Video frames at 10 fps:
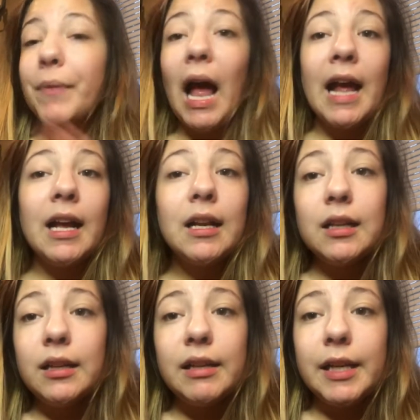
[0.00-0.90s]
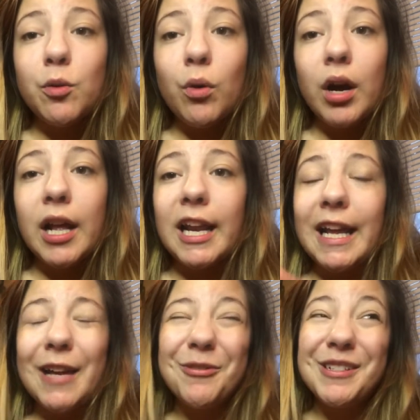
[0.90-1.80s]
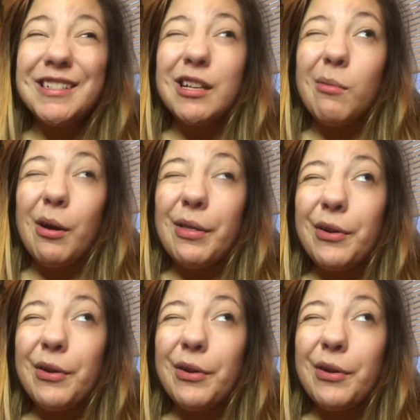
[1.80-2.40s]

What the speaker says: I got a Clinique one. It was about